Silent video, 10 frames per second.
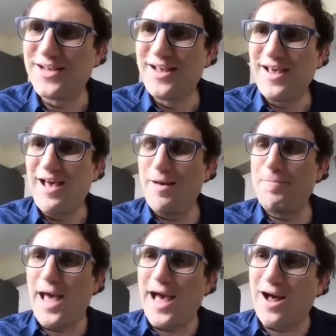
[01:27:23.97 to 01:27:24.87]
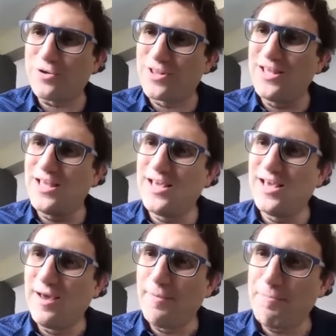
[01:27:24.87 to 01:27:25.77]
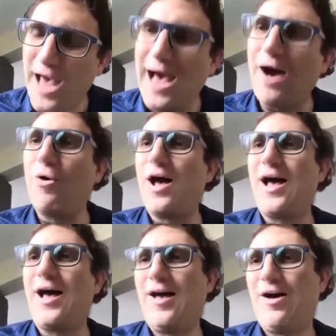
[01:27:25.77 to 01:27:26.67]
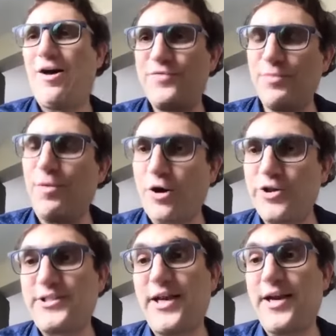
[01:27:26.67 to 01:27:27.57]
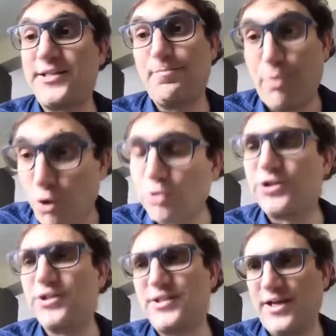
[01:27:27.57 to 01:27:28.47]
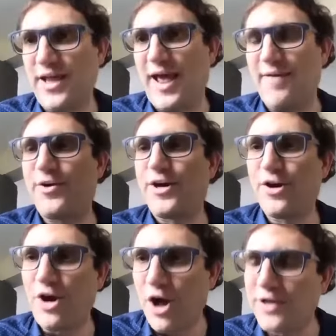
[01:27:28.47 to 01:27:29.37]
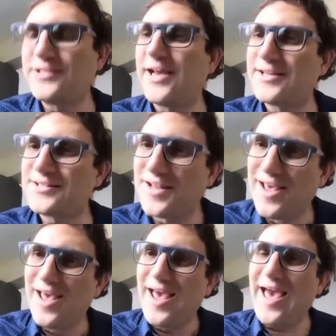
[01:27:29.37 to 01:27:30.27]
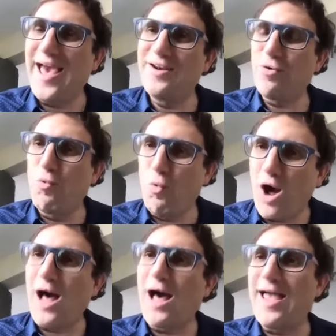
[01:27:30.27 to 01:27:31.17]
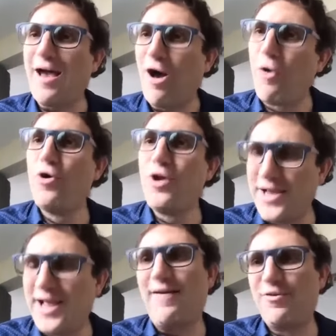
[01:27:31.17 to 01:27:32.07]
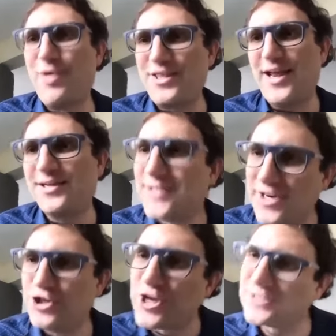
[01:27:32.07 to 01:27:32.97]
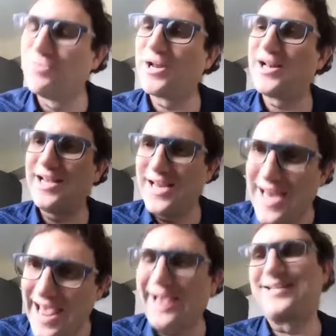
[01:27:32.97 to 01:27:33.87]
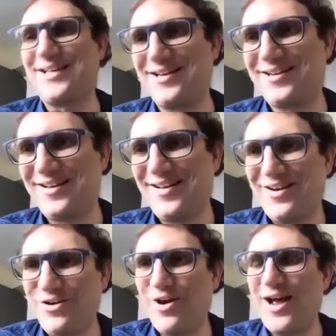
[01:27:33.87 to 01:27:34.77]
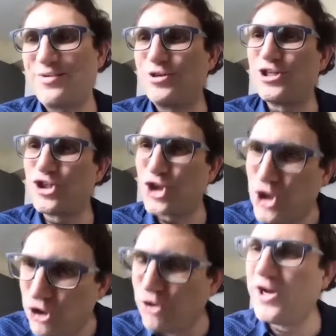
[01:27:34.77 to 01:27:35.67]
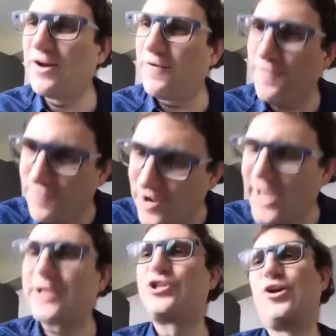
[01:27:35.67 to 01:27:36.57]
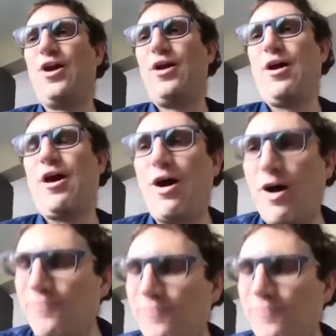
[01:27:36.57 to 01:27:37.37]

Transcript: about the power of democracy and its importance in the African context, and why only government that is legitimately elected, right, which is truly a reflection of